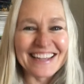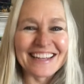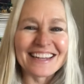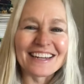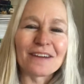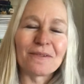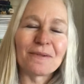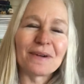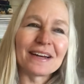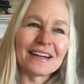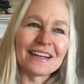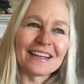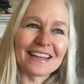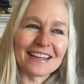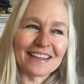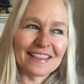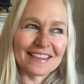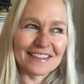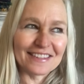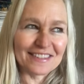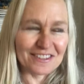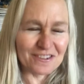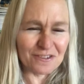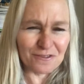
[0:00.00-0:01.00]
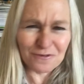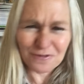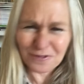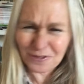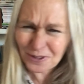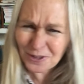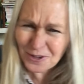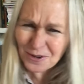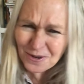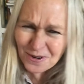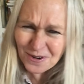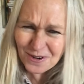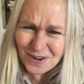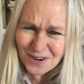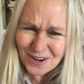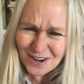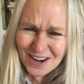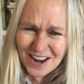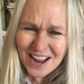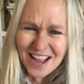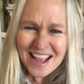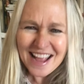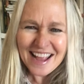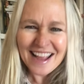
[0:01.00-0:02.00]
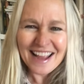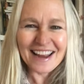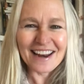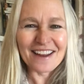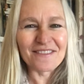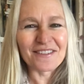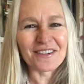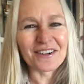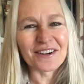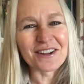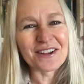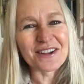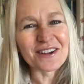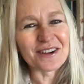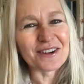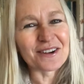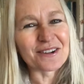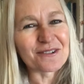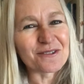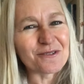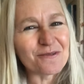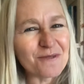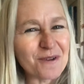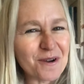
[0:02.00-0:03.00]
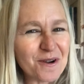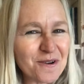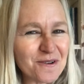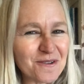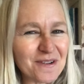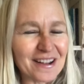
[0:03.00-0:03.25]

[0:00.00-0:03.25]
and I want to get this new floor and I've already got a quote.